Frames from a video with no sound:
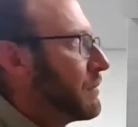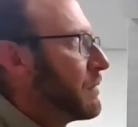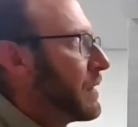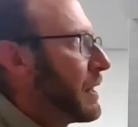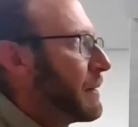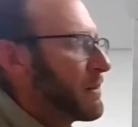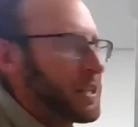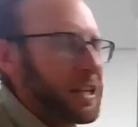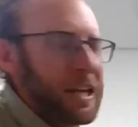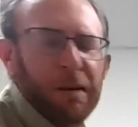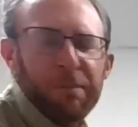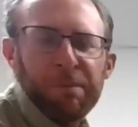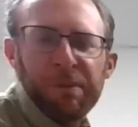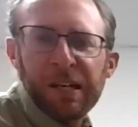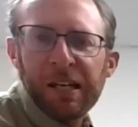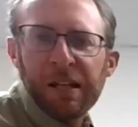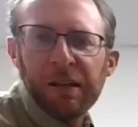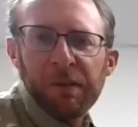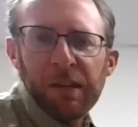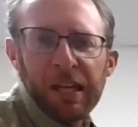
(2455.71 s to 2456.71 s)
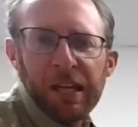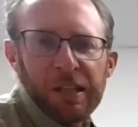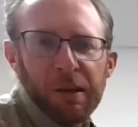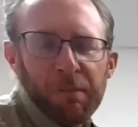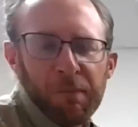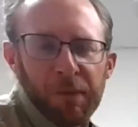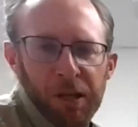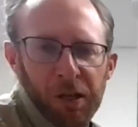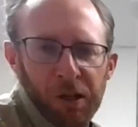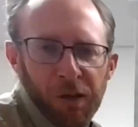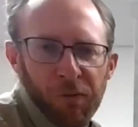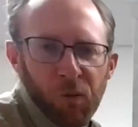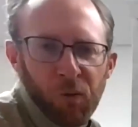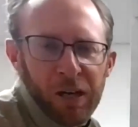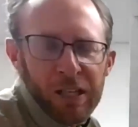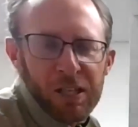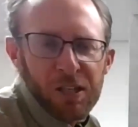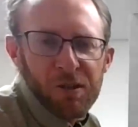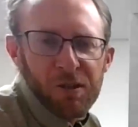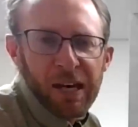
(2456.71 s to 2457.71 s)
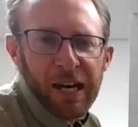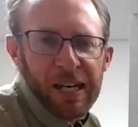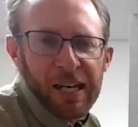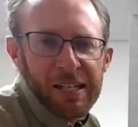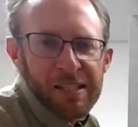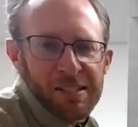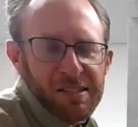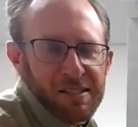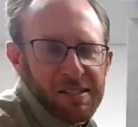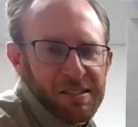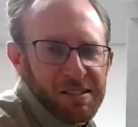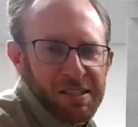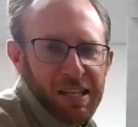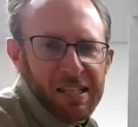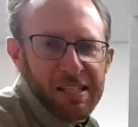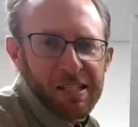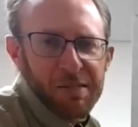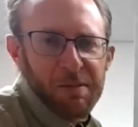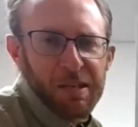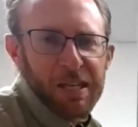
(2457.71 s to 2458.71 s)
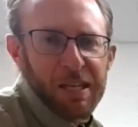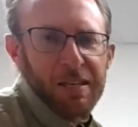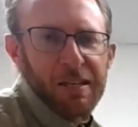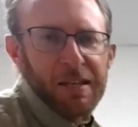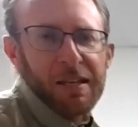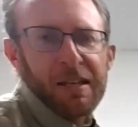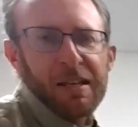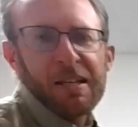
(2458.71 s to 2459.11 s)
I'm going to kind of pick in the middle of what you guys sent to me.